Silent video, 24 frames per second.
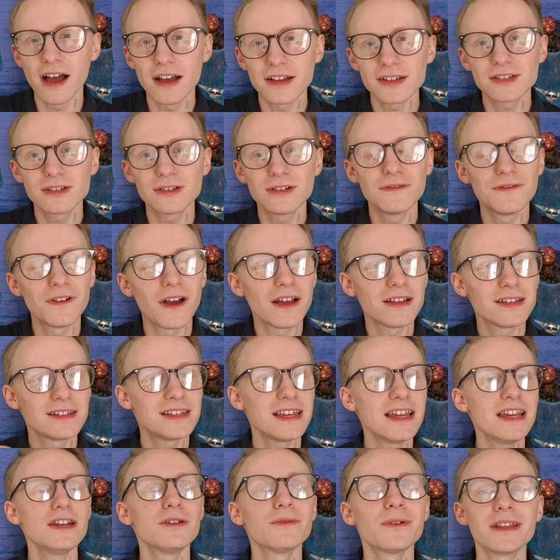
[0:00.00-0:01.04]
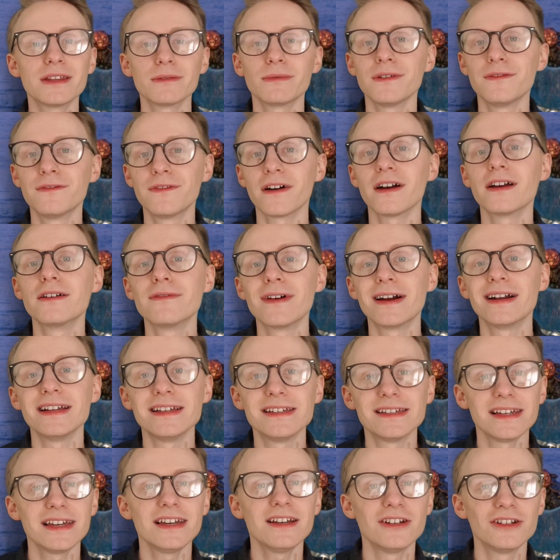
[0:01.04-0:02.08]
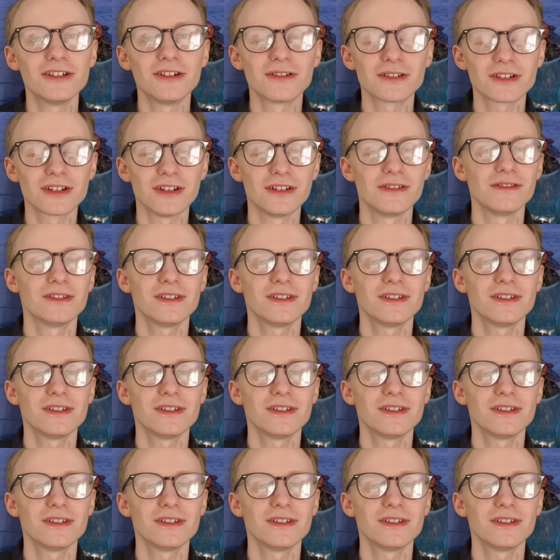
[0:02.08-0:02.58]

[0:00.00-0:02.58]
sort of a scenery that we very rarely see in Doctor Who.